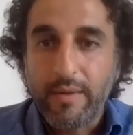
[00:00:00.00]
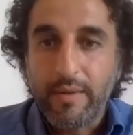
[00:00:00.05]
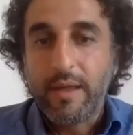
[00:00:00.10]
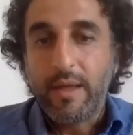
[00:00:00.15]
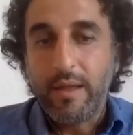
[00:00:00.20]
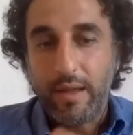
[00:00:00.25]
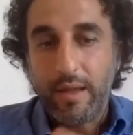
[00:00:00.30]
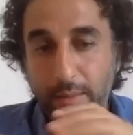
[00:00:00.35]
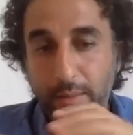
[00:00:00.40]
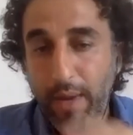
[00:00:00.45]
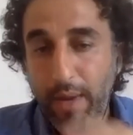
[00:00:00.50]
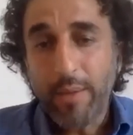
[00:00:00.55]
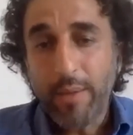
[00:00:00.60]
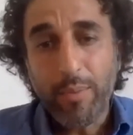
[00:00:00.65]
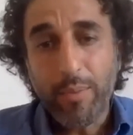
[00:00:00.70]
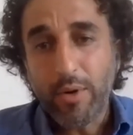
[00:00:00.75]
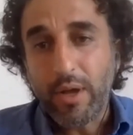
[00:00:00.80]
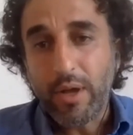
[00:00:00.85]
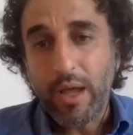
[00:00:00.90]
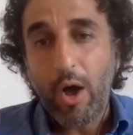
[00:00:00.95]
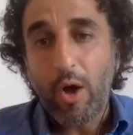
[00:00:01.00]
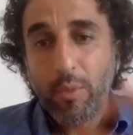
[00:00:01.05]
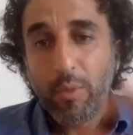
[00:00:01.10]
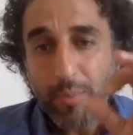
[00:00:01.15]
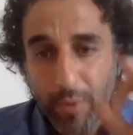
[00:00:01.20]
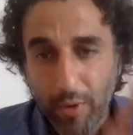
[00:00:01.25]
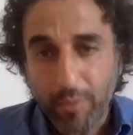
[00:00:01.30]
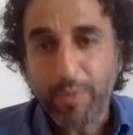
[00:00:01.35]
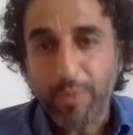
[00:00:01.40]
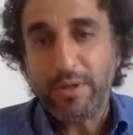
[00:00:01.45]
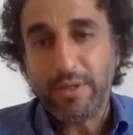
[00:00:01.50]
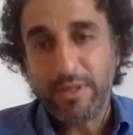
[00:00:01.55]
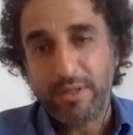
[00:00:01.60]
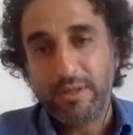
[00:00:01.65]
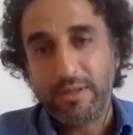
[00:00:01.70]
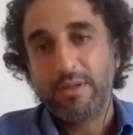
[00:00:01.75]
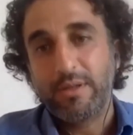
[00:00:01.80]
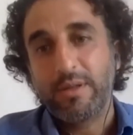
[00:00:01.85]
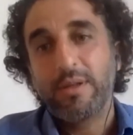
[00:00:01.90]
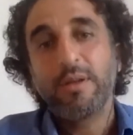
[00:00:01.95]
in my book, on
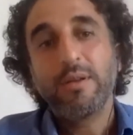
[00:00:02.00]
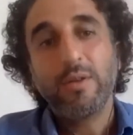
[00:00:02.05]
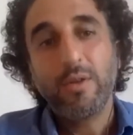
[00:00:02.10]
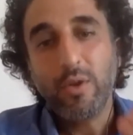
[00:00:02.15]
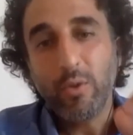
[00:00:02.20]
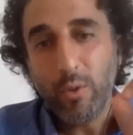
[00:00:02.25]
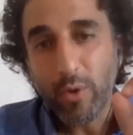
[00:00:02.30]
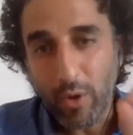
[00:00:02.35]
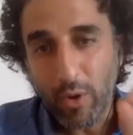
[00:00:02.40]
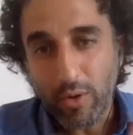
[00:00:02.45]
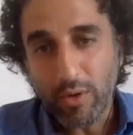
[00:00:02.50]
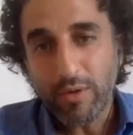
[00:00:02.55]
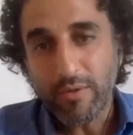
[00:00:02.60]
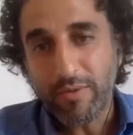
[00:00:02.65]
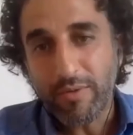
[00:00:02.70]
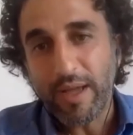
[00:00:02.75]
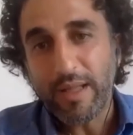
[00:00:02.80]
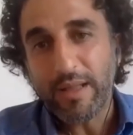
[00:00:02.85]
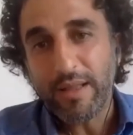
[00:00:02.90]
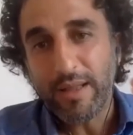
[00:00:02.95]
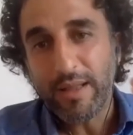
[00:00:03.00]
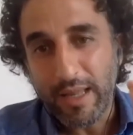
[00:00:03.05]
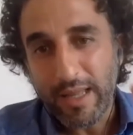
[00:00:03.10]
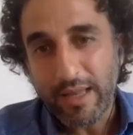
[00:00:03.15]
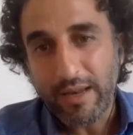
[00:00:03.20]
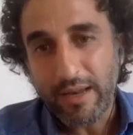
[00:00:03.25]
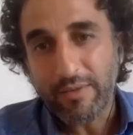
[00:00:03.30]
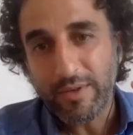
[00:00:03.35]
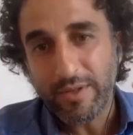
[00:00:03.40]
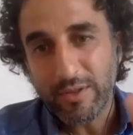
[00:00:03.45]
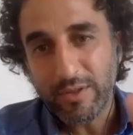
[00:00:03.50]
purpose, you will only find any reference to